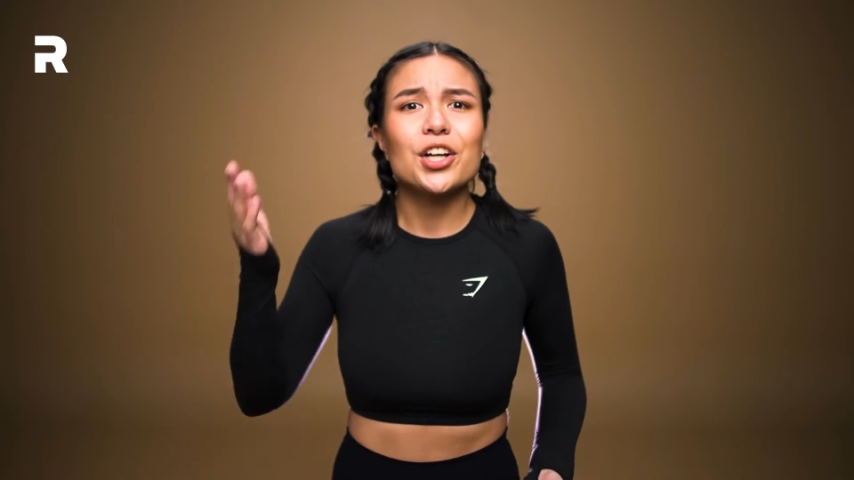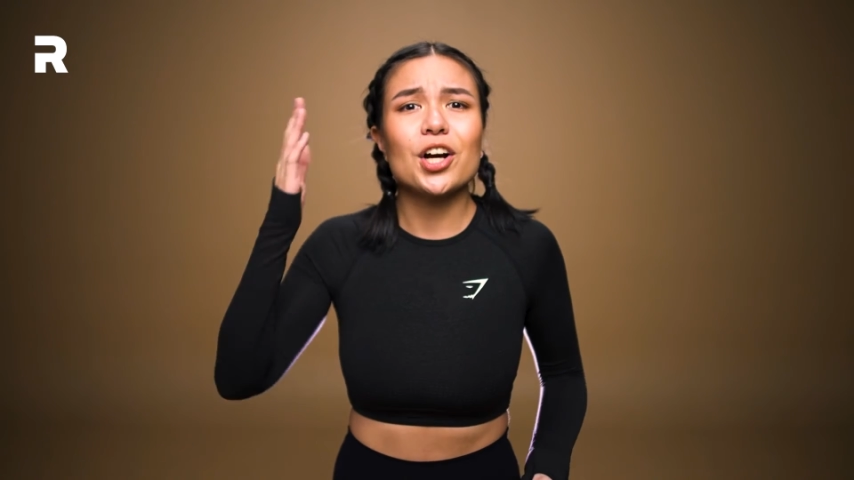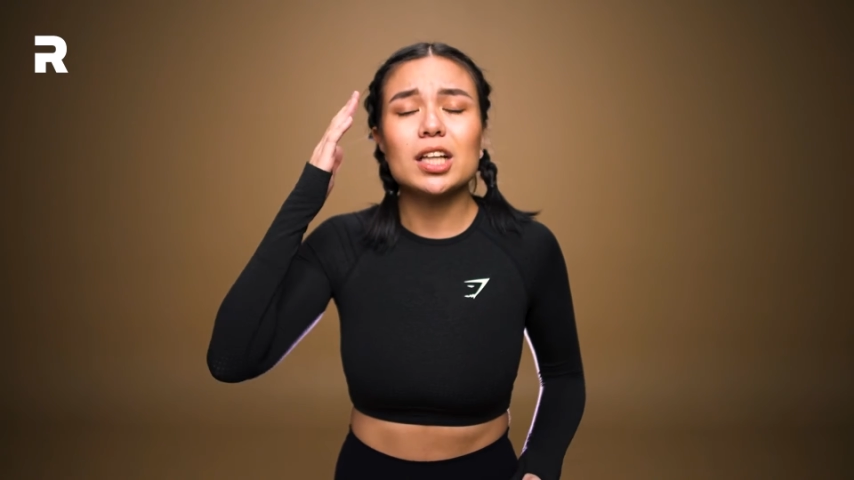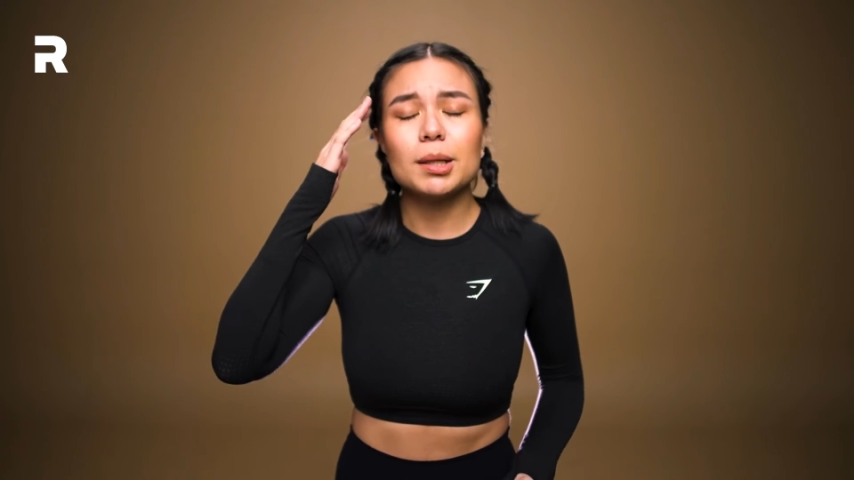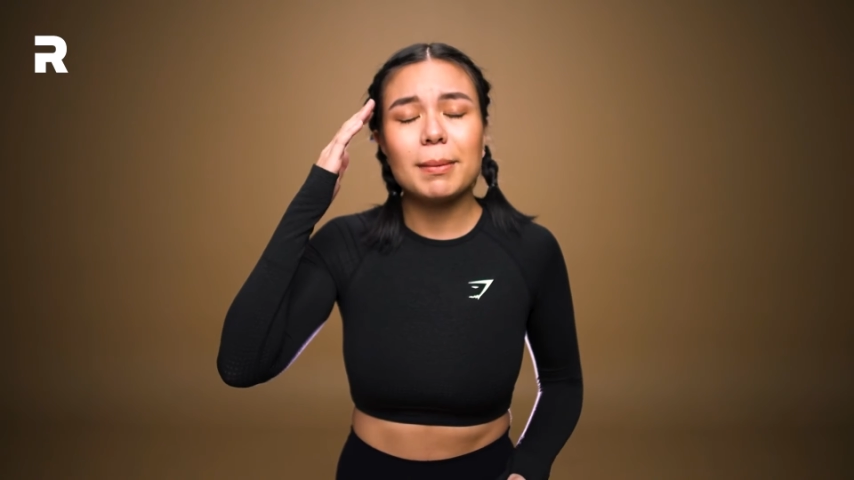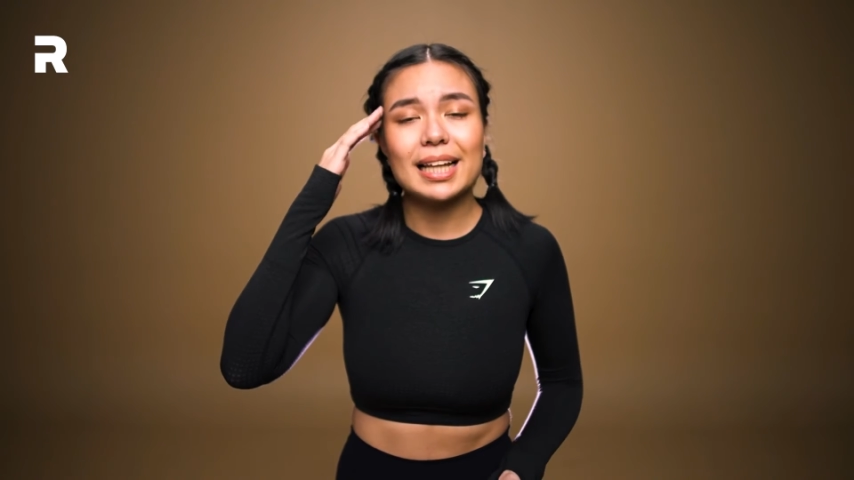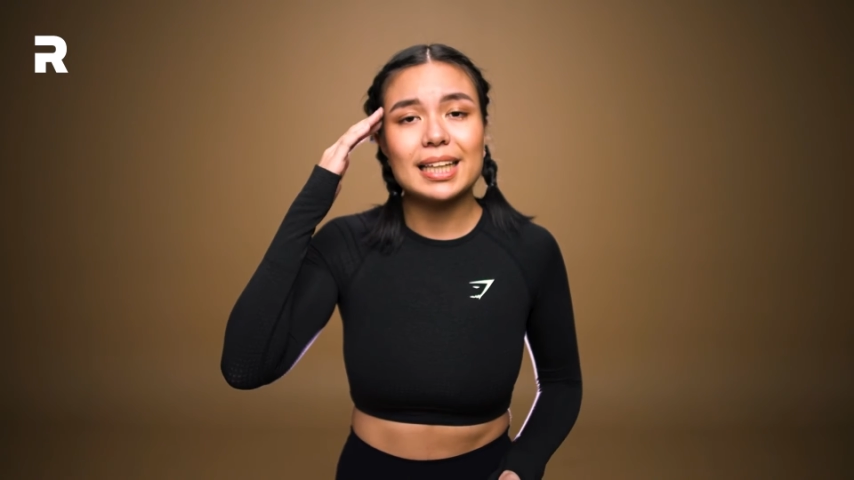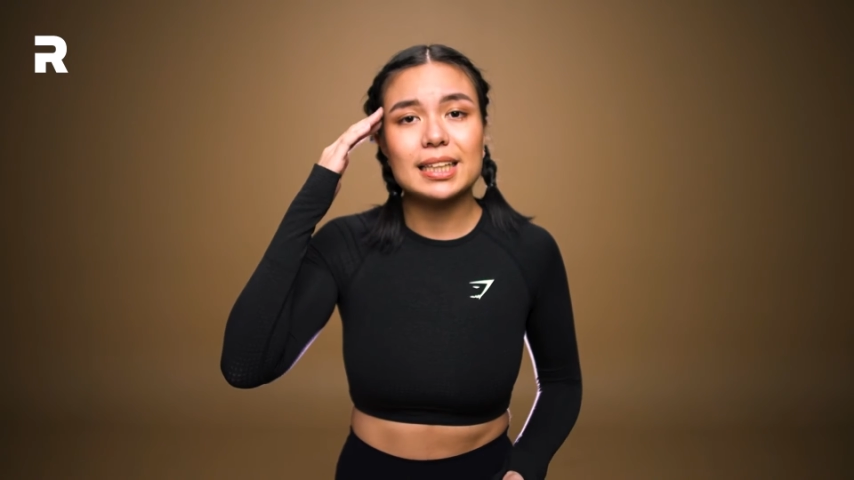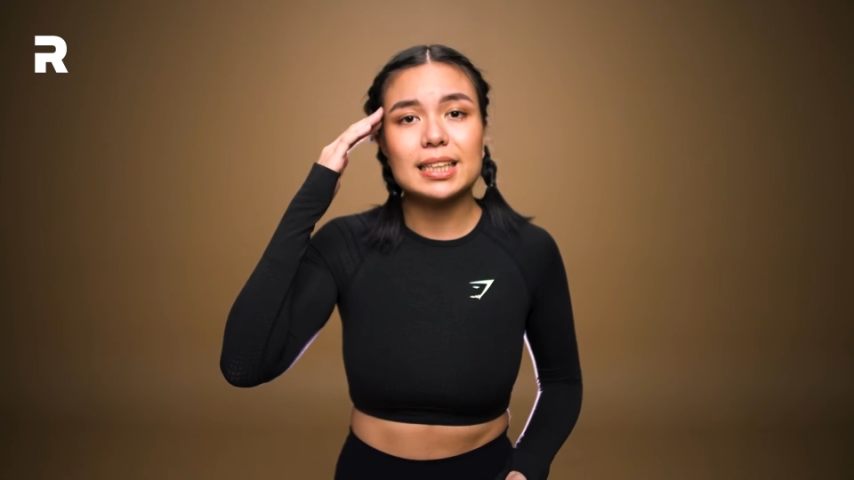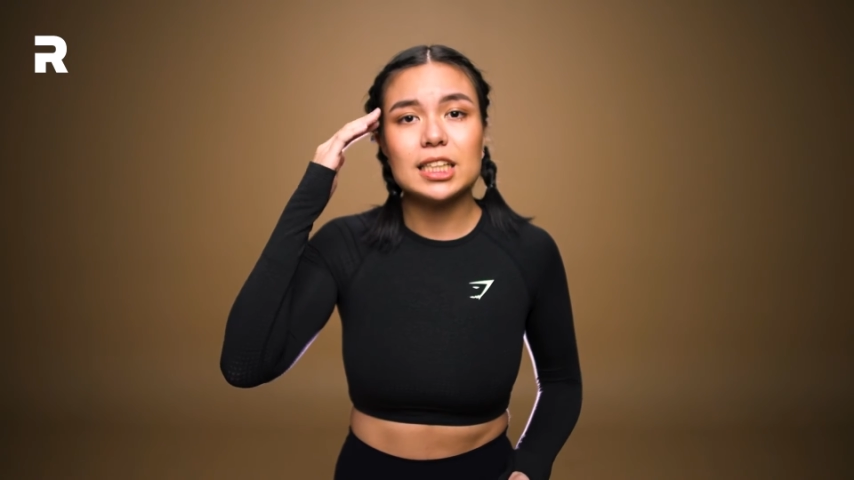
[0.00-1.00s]
you're
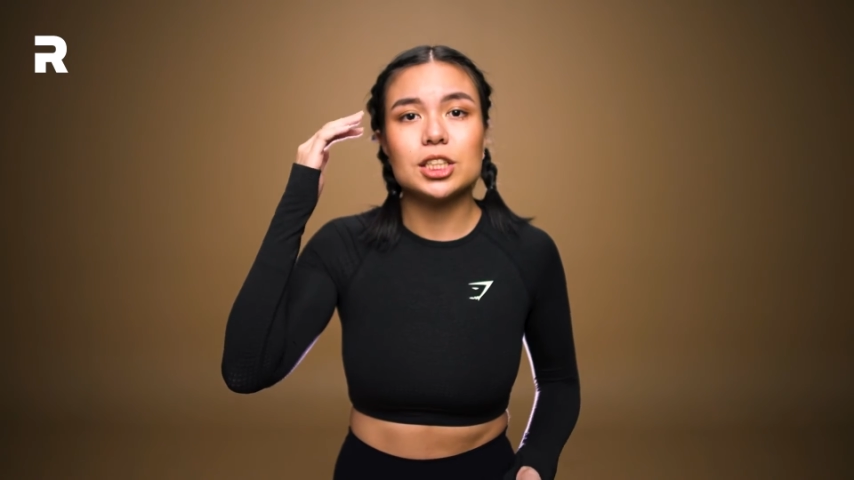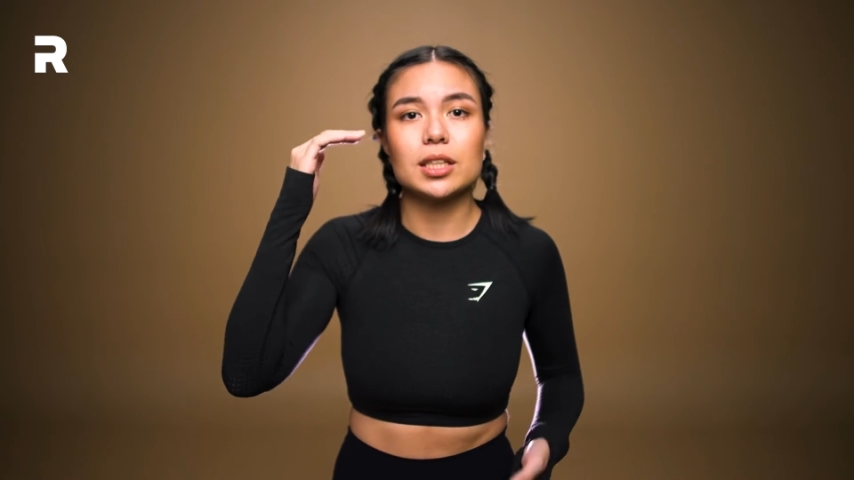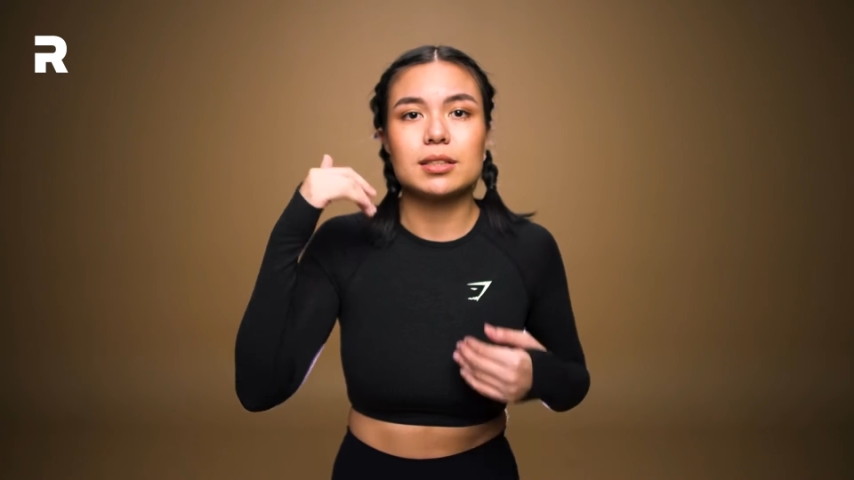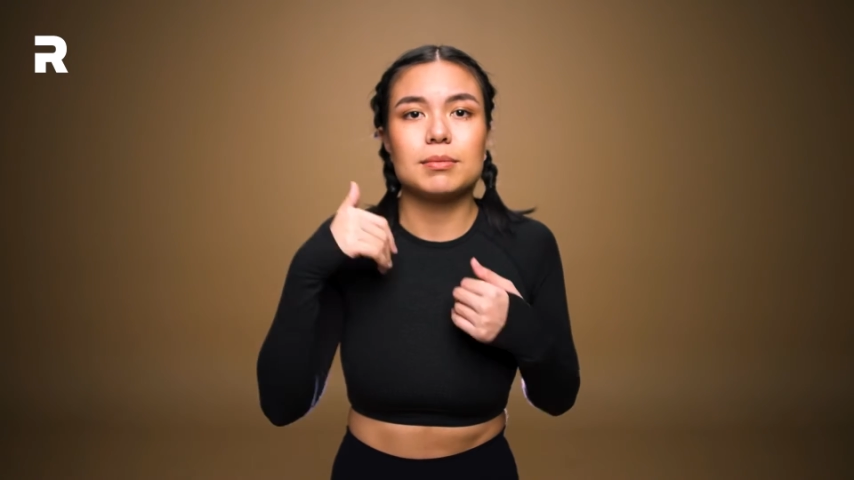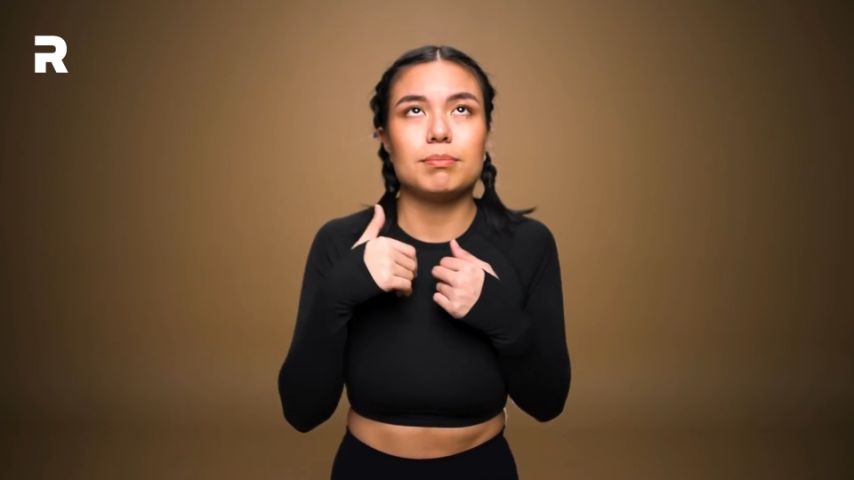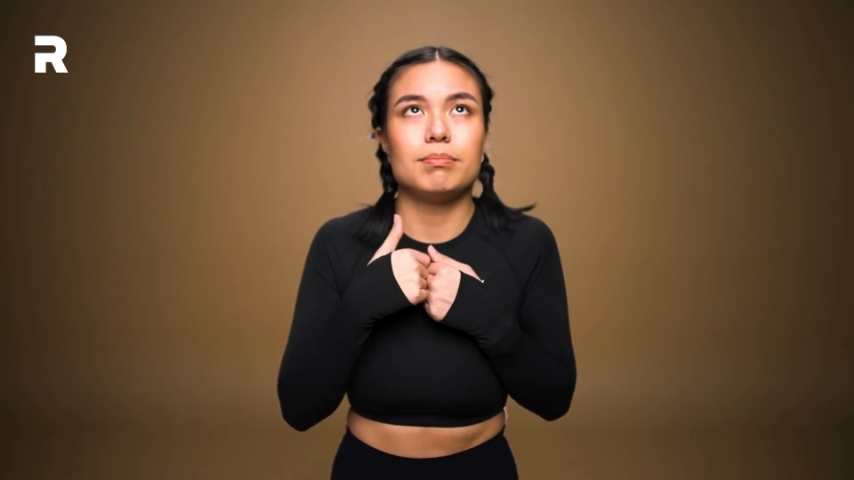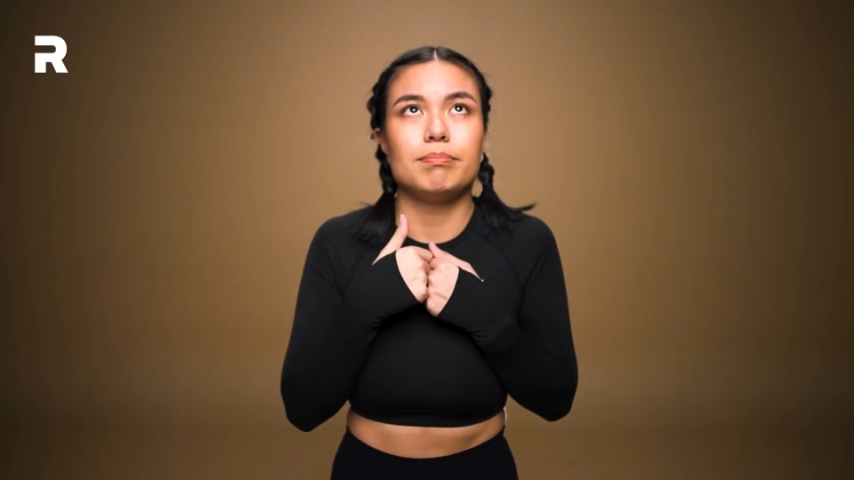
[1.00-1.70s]
automatically just